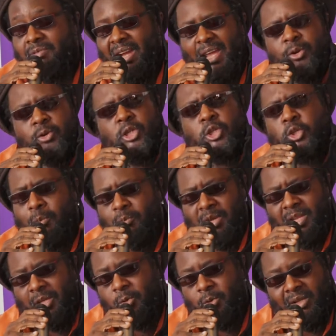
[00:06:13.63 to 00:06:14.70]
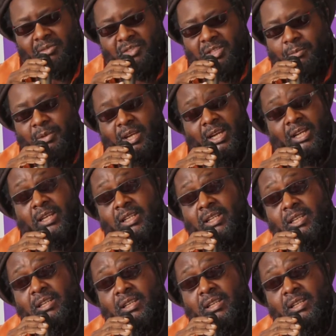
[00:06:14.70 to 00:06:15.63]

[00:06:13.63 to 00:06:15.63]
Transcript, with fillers: I know so many who left Jamaica